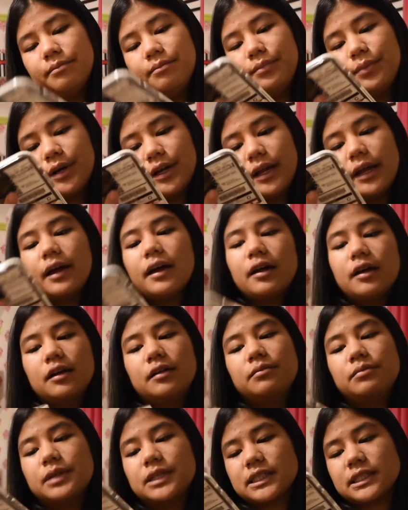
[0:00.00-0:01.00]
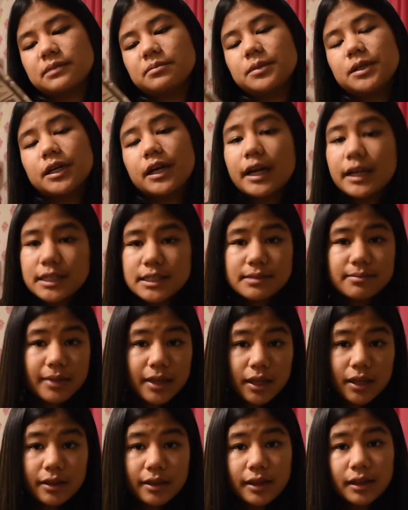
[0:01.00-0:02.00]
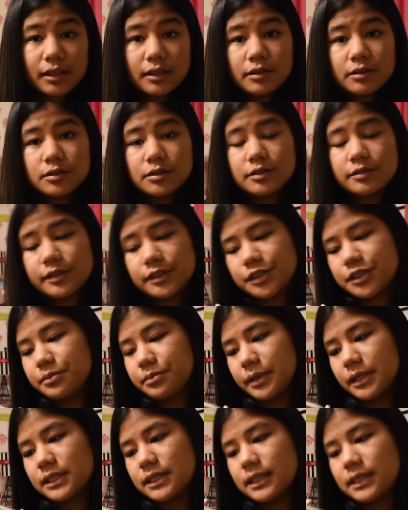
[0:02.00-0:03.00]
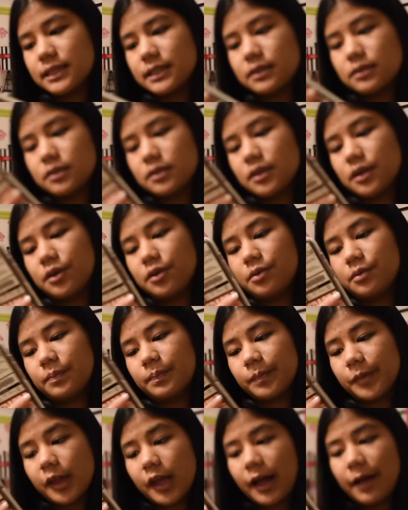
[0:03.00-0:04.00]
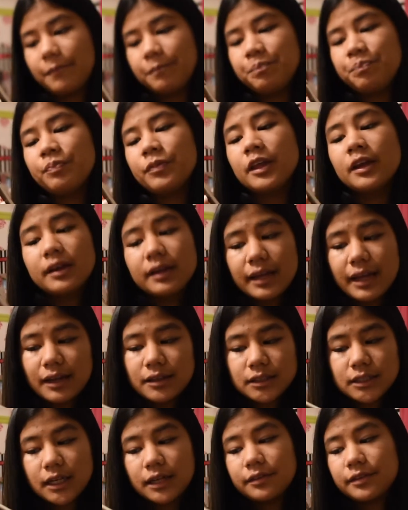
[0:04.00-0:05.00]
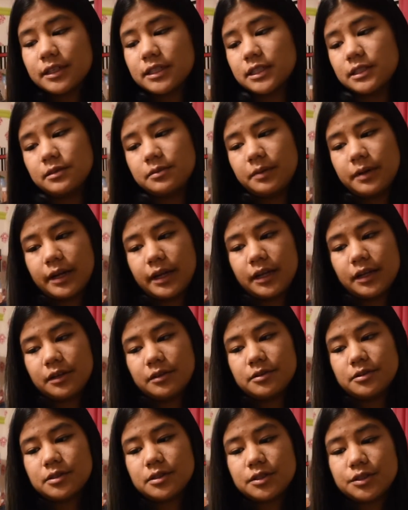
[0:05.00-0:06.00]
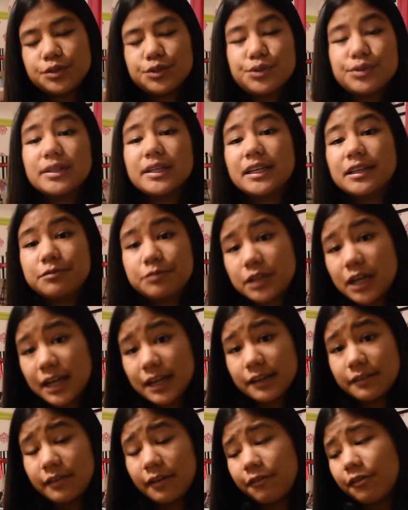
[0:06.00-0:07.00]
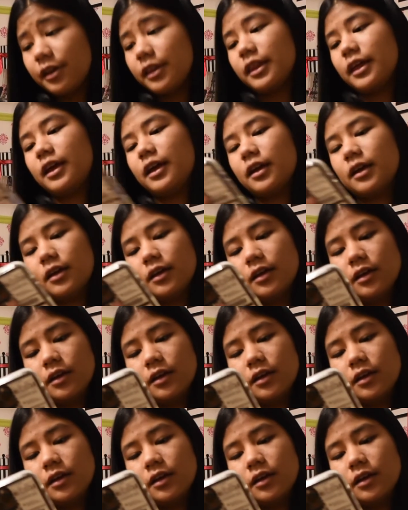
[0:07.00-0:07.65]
But bracelet book, I used to make like those friendship bracelets, and so yeah. Countdown, this is what I use to keep track of everything.